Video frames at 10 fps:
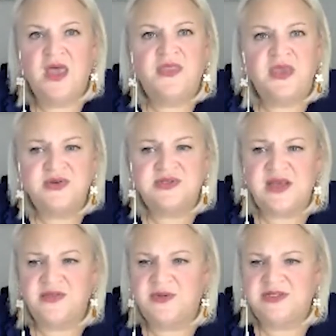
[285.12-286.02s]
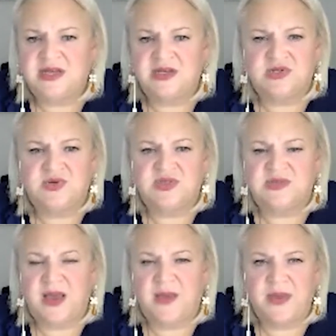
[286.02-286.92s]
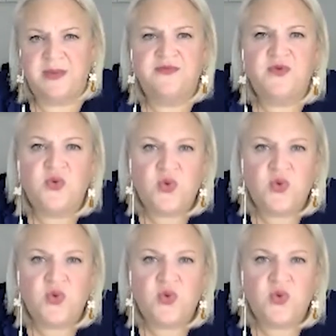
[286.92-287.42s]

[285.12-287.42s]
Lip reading: They also have the potential to inspire people of